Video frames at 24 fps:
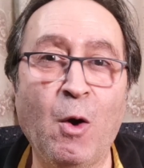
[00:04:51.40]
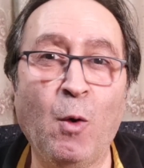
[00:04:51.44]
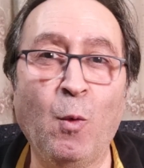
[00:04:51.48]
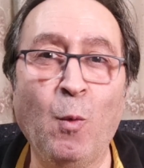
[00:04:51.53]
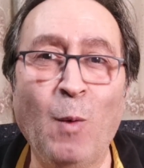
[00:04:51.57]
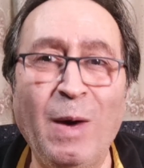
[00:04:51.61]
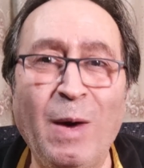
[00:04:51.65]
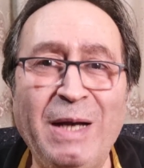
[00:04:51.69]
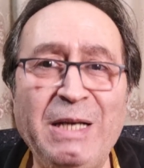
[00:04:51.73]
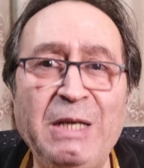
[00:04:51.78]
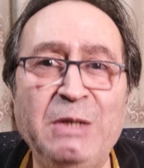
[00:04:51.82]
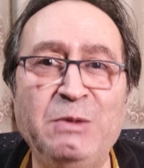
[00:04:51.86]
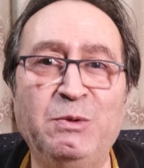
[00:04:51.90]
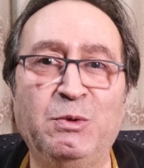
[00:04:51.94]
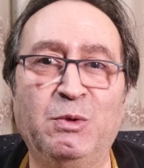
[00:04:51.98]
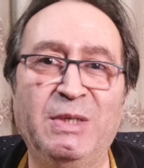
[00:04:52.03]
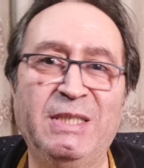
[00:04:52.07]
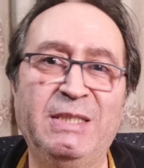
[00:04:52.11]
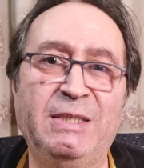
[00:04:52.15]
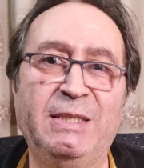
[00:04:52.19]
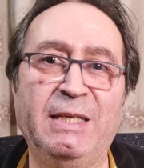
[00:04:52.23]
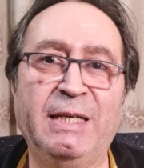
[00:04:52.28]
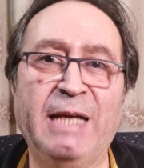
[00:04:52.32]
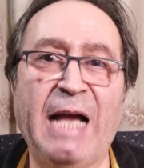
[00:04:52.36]
One
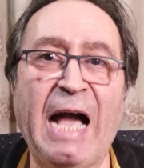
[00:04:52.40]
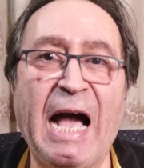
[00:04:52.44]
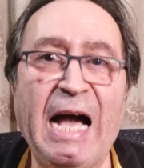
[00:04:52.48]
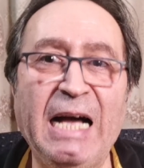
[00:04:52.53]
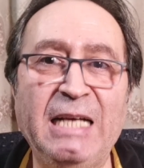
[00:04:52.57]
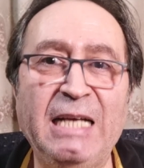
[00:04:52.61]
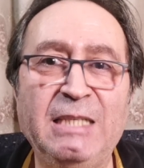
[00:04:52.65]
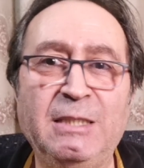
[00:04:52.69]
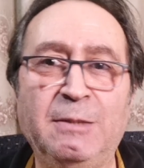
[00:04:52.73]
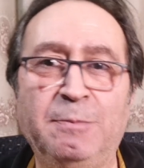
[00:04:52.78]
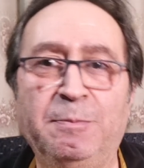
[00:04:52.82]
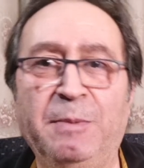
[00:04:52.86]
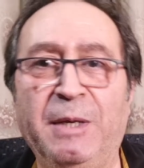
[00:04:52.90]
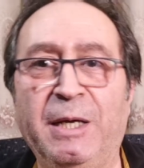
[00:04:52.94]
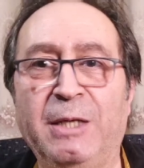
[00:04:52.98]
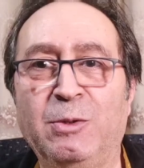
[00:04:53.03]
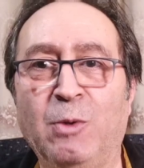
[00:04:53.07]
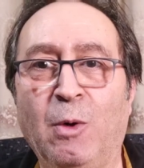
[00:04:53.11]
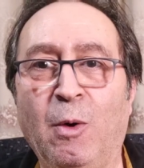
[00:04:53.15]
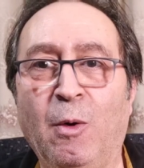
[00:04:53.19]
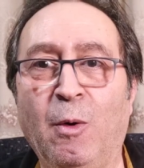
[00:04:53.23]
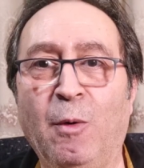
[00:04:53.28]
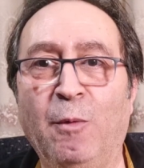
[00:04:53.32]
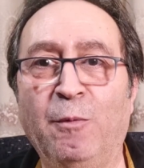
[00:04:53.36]
interesting aspect
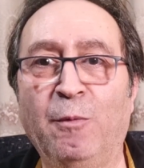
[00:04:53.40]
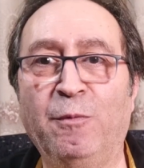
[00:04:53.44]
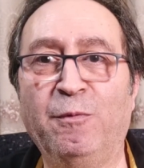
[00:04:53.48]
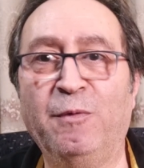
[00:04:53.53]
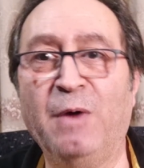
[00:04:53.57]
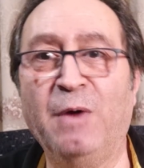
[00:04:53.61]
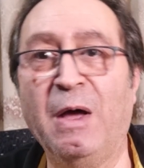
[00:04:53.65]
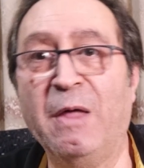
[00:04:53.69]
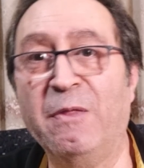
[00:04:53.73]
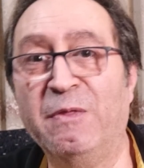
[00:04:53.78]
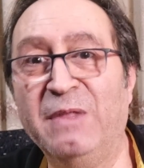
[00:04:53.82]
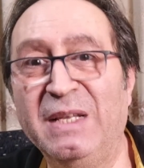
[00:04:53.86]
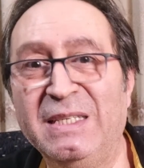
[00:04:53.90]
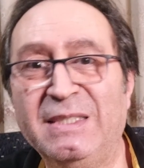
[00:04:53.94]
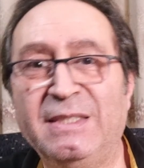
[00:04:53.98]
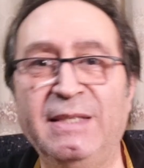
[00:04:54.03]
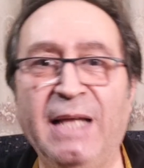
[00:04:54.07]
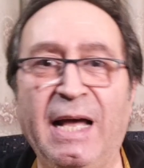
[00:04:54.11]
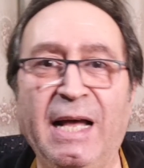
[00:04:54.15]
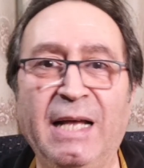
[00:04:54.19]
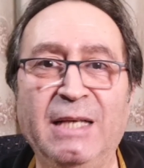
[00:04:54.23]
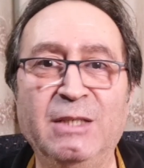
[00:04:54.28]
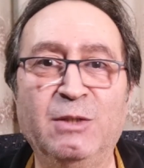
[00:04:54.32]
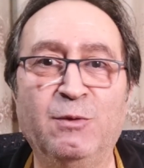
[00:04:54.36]
of this
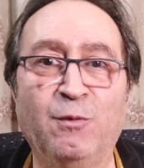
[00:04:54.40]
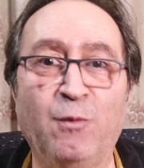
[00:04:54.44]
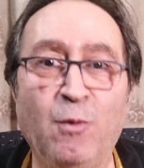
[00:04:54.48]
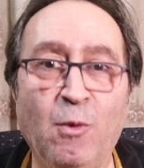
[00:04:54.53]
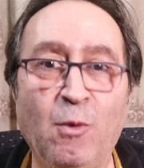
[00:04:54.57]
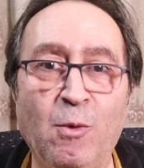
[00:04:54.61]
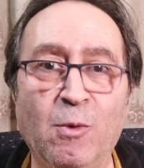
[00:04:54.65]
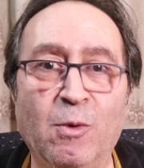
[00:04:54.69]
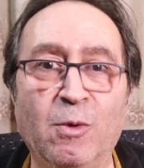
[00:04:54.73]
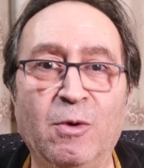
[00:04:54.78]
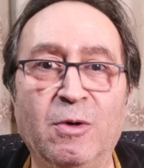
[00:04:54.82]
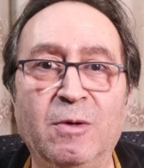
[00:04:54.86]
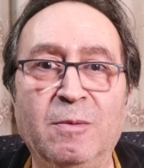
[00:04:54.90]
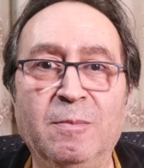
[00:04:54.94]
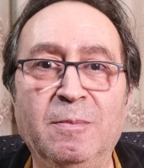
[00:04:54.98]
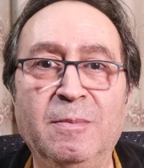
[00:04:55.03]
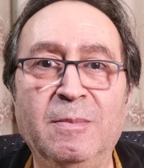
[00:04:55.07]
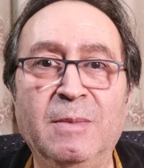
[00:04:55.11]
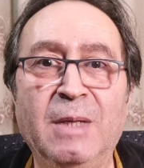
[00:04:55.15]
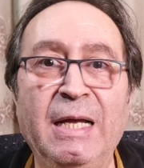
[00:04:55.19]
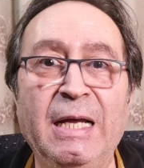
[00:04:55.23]
dance form